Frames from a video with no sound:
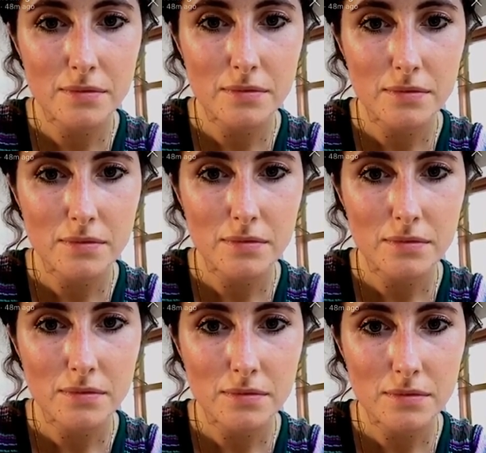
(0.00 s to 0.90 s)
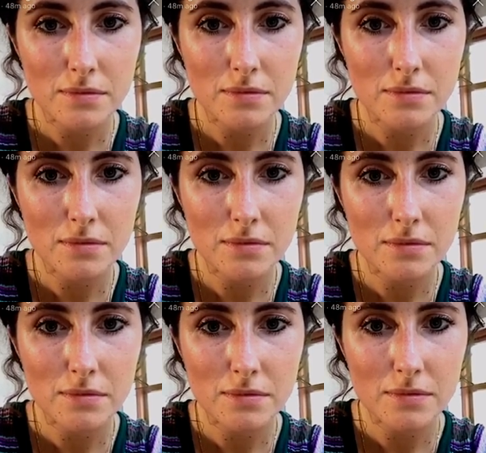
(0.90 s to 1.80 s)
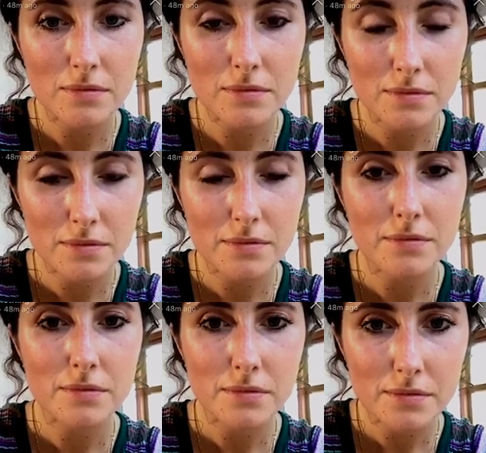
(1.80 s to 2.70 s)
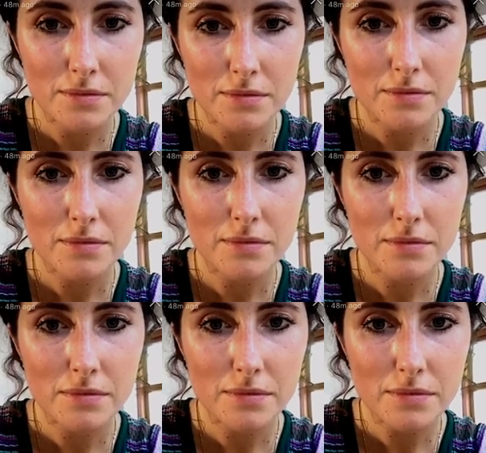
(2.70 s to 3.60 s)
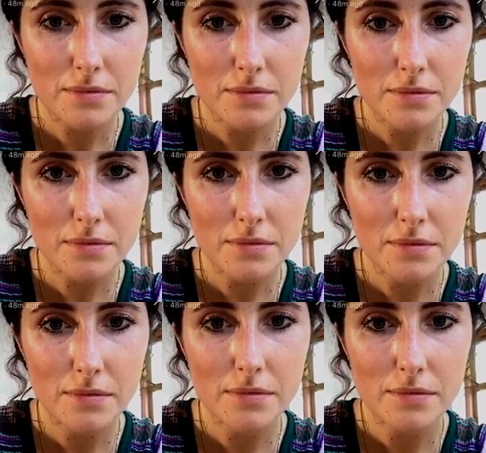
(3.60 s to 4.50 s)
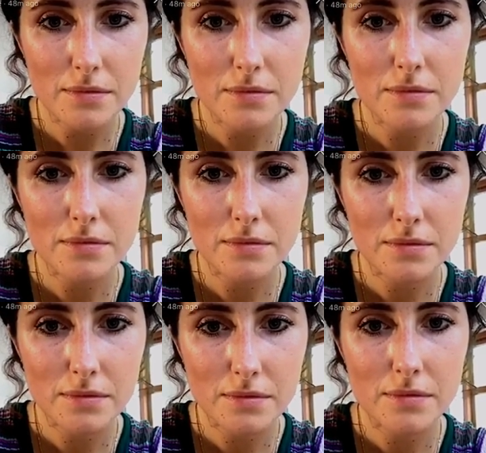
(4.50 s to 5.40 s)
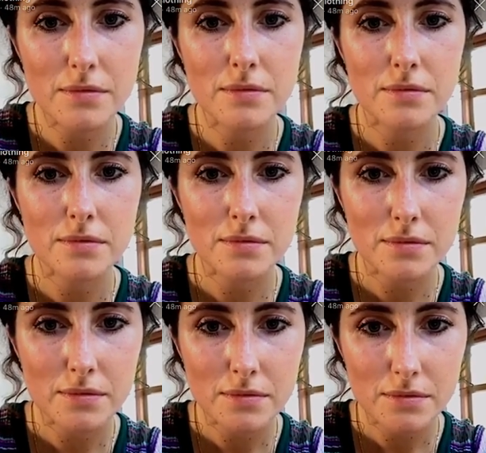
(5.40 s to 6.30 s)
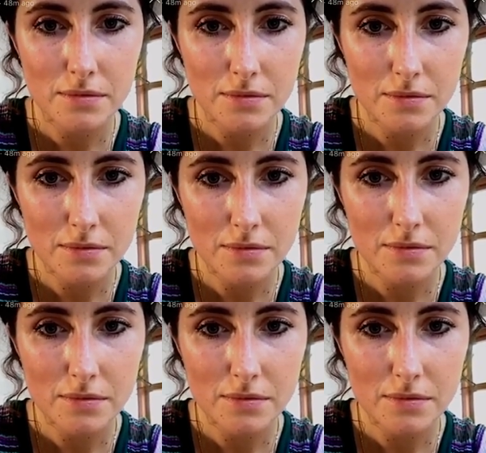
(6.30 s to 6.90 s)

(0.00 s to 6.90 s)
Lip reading: (silent)